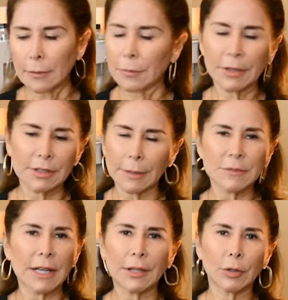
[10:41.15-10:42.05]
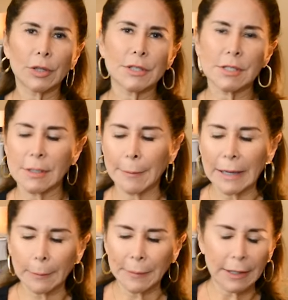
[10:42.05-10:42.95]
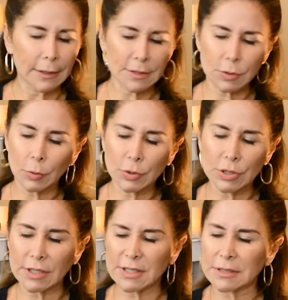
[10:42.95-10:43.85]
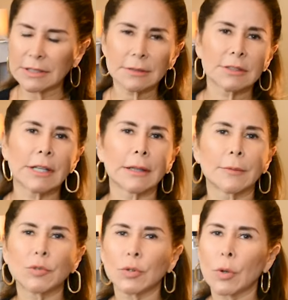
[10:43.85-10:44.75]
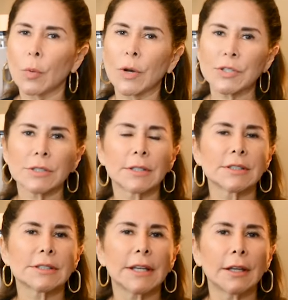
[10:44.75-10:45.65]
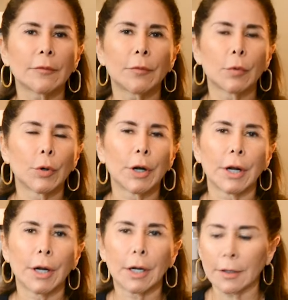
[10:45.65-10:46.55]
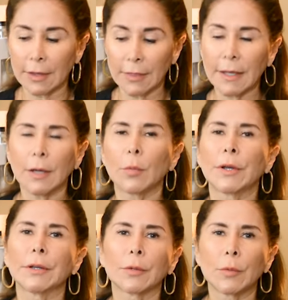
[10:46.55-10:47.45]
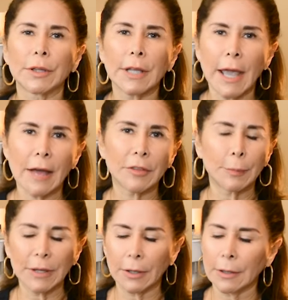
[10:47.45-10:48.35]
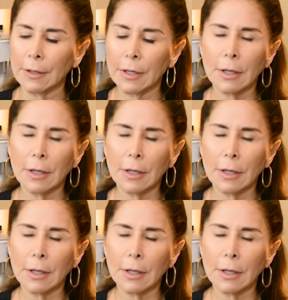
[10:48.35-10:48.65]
But I'm telling you, this is a mild peel, so just tell them to don't wash the skin for the day when they have the peel,